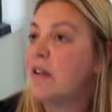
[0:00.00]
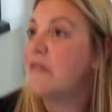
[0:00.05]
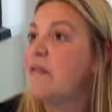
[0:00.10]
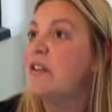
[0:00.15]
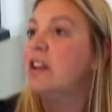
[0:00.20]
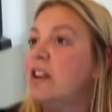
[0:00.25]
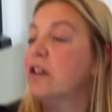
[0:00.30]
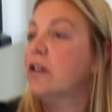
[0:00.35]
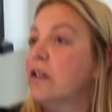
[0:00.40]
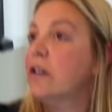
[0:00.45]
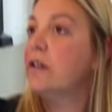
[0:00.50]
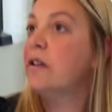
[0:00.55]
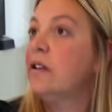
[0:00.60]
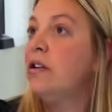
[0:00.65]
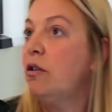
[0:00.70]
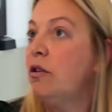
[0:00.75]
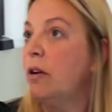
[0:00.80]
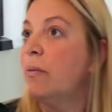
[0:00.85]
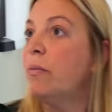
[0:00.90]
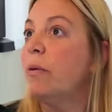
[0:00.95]
I figure
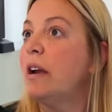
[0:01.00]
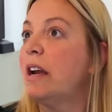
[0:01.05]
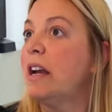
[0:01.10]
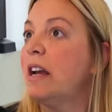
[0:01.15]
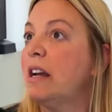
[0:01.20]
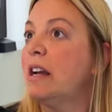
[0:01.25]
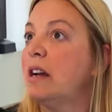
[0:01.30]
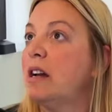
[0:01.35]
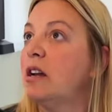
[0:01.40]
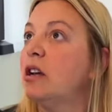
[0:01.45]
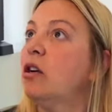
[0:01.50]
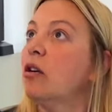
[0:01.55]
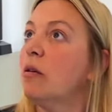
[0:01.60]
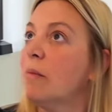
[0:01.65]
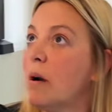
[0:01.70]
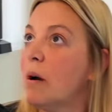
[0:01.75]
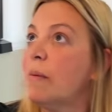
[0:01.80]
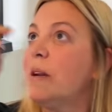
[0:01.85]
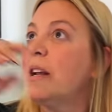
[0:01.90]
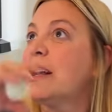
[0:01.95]
you could bring your
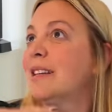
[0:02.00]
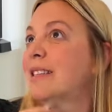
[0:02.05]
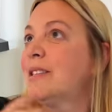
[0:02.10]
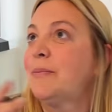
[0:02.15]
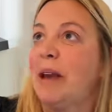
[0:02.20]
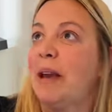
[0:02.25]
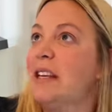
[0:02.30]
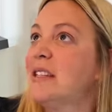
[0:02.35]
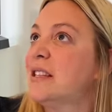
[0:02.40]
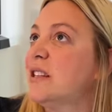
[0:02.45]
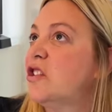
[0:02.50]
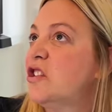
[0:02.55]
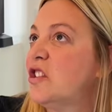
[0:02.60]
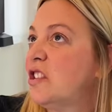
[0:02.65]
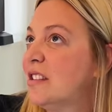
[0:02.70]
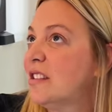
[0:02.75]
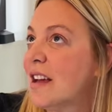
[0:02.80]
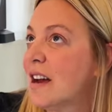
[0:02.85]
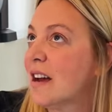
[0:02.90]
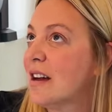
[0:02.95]
mama to get space and
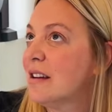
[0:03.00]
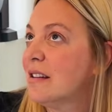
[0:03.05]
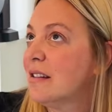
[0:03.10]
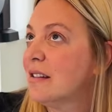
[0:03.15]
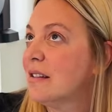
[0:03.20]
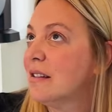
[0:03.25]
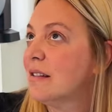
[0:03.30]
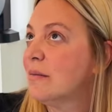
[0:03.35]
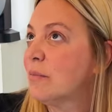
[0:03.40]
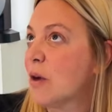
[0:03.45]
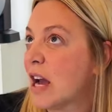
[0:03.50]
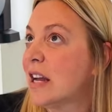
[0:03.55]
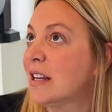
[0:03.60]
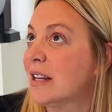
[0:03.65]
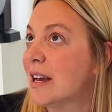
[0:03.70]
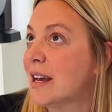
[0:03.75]
she's not pregnant.